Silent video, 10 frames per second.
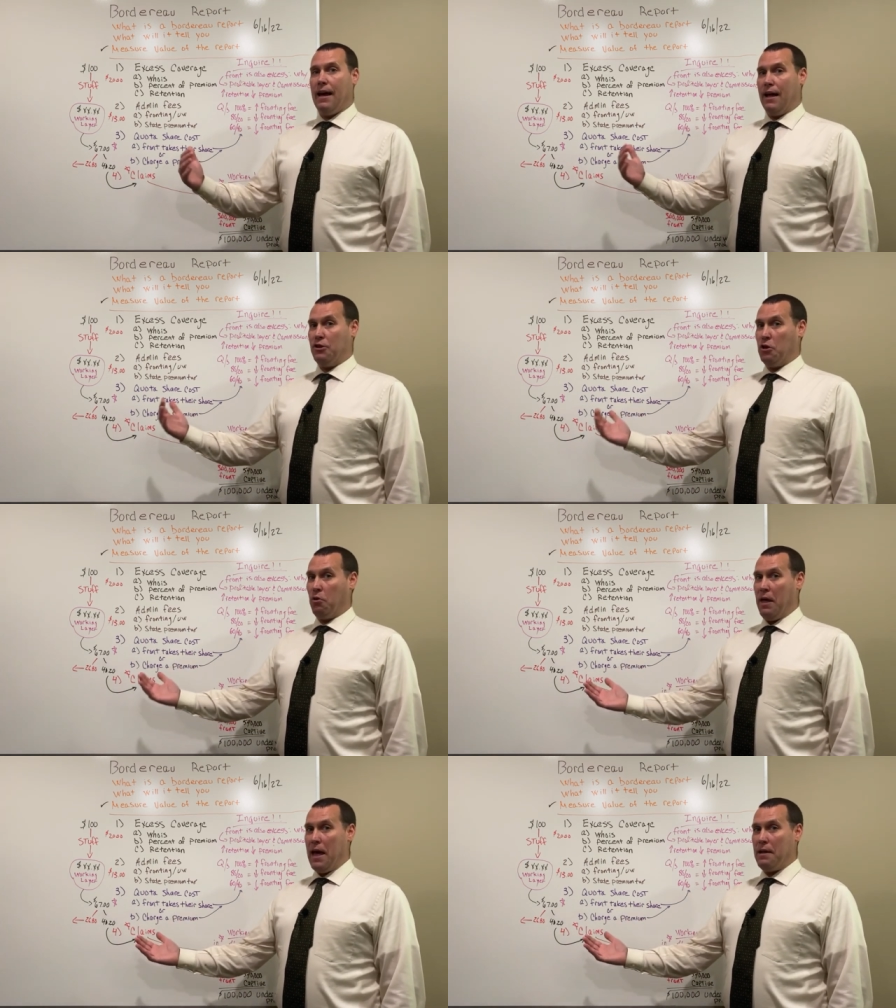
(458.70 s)

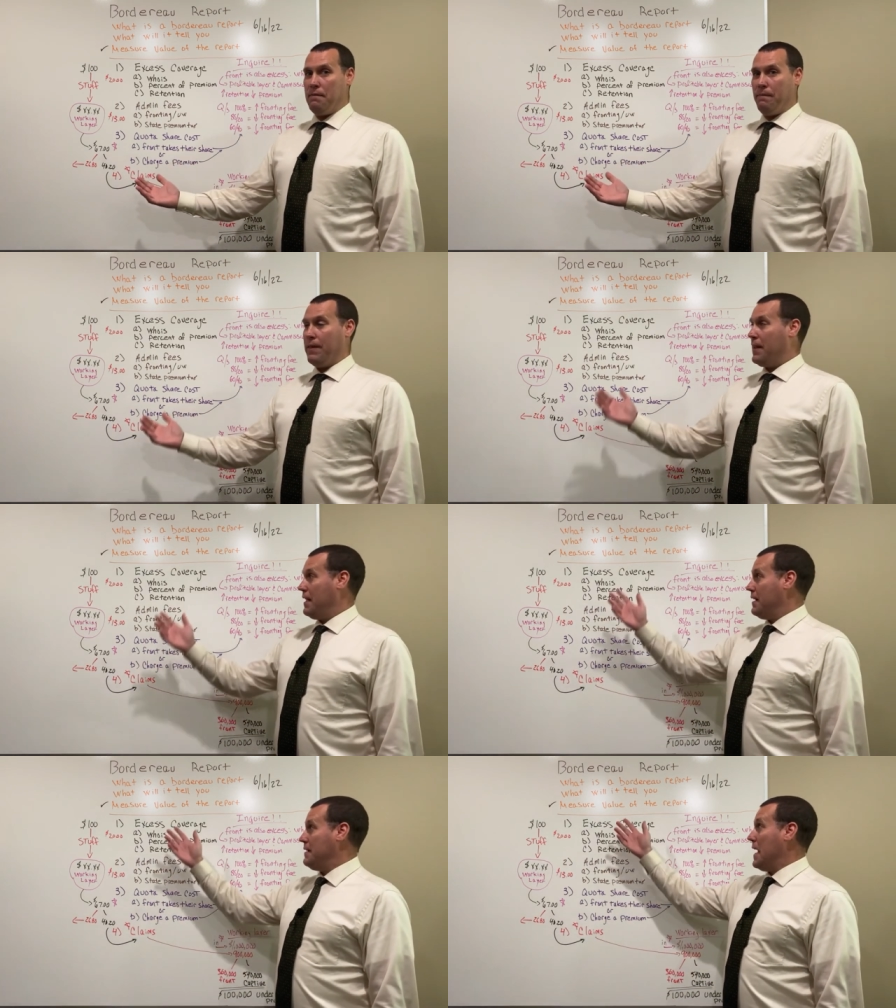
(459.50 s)
until then,
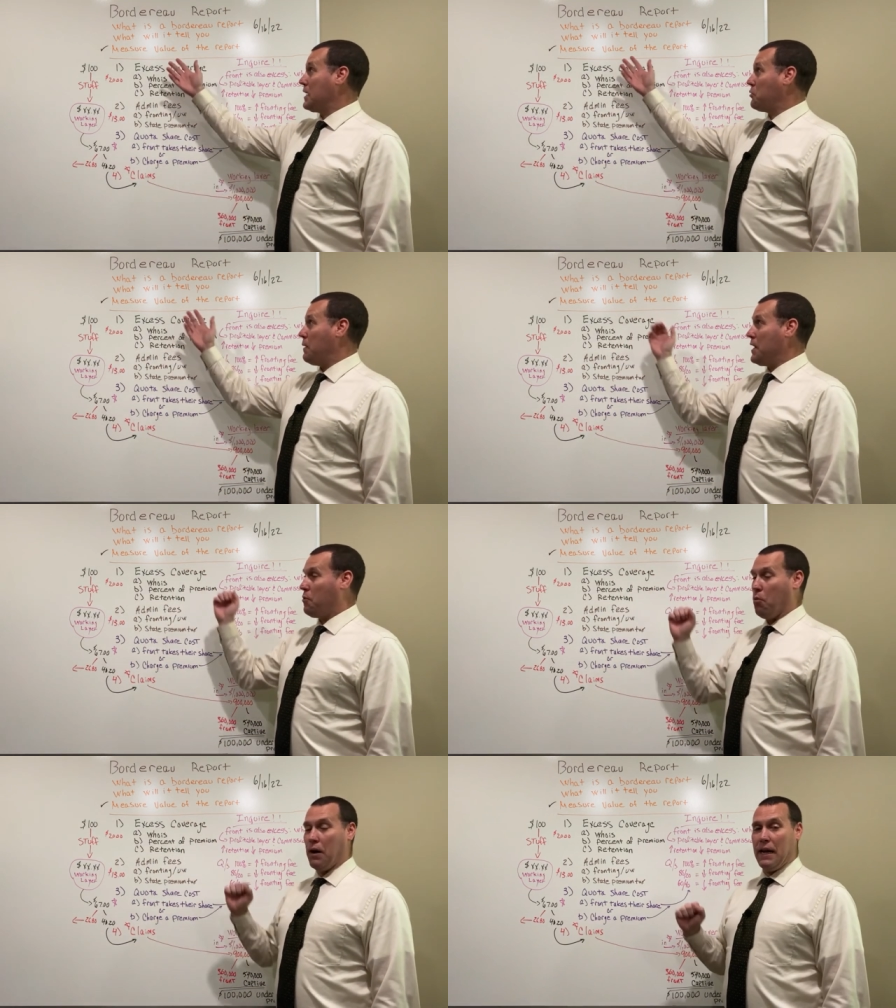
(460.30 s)
next
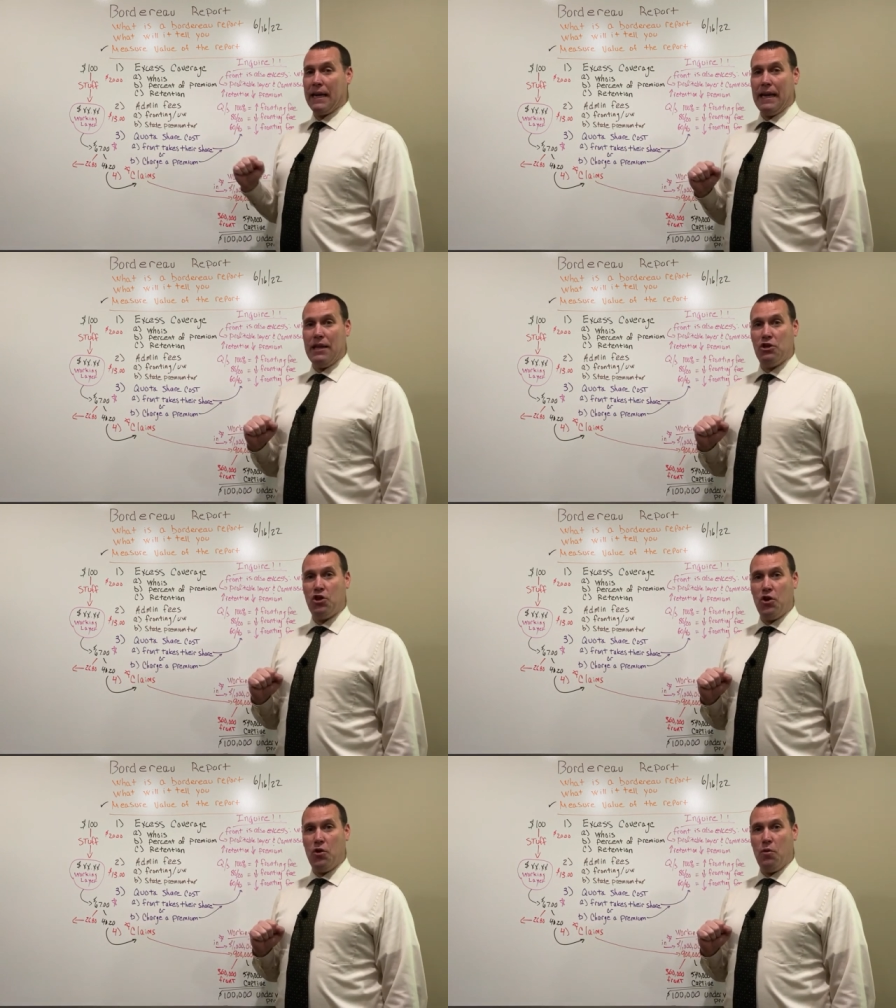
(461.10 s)
week we're going to get
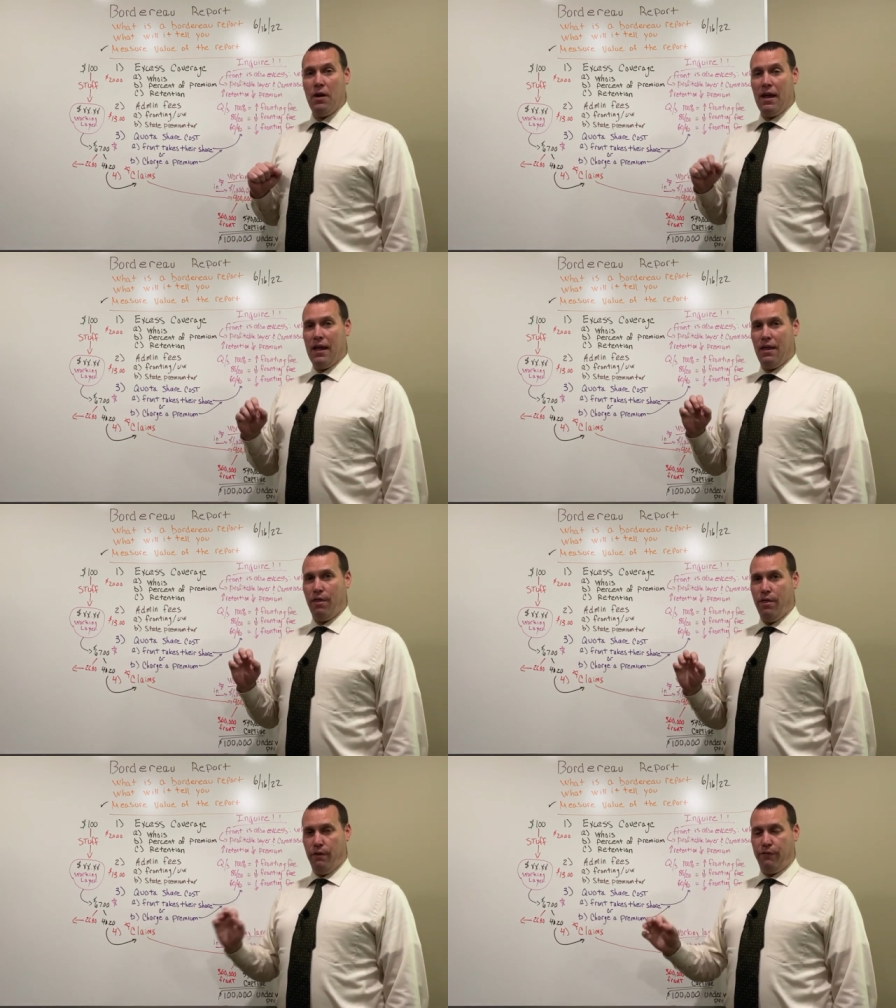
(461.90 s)
into
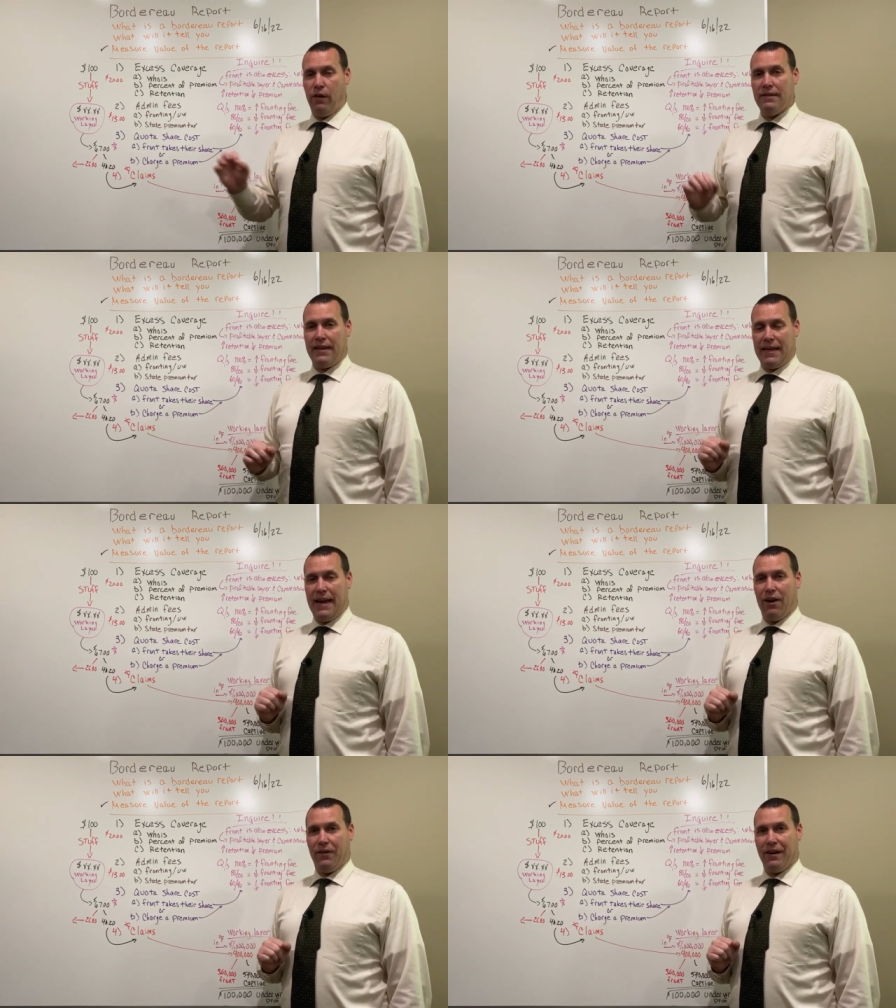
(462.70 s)
the fronting
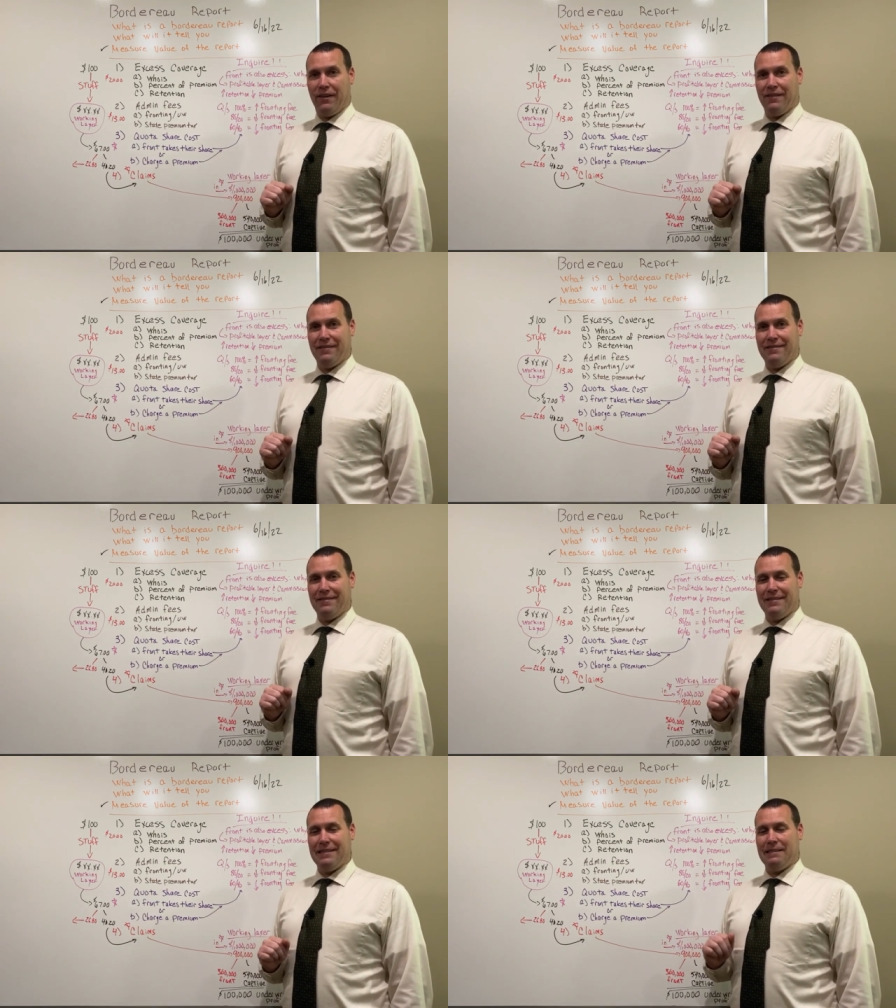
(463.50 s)
carrier.
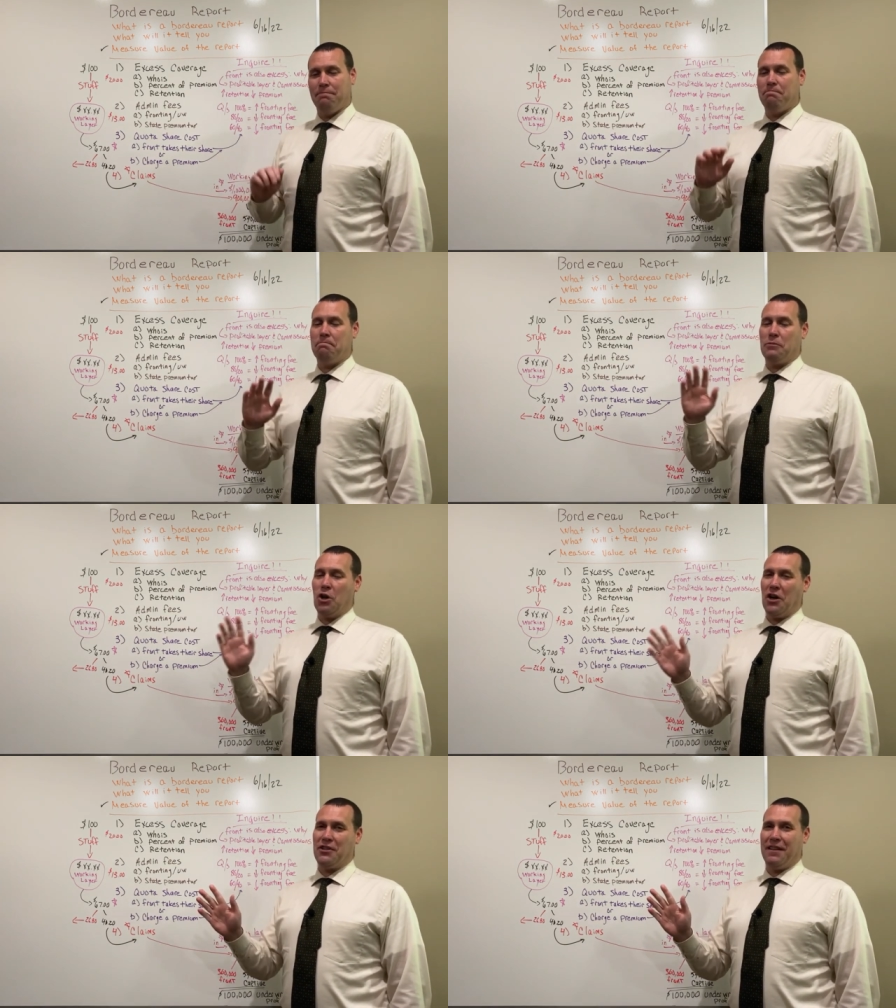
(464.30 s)

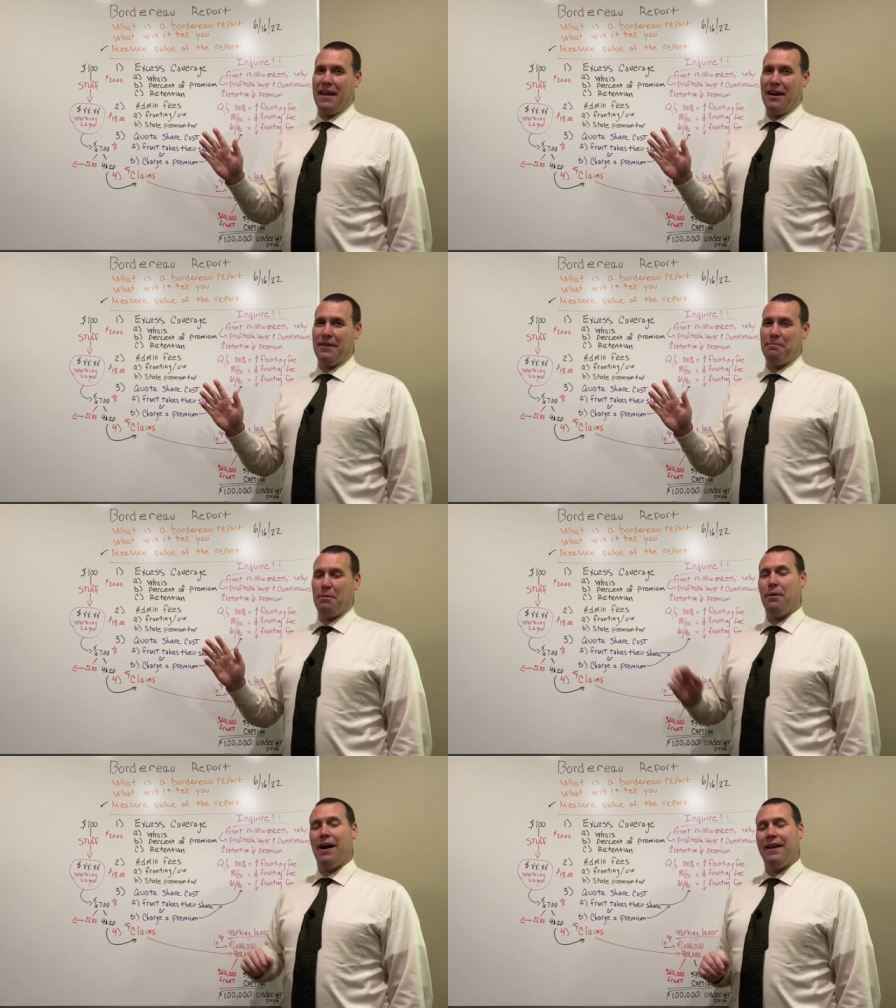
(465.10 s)
Talk to you later.
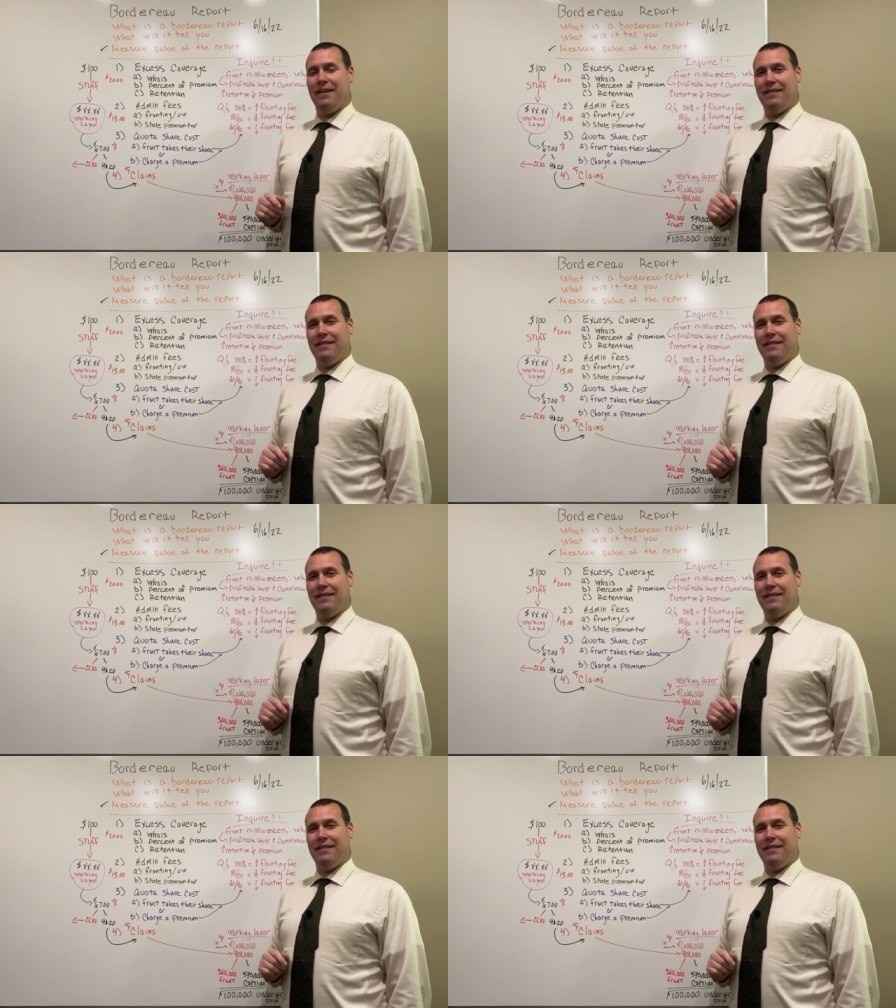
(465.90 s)
Bye bye.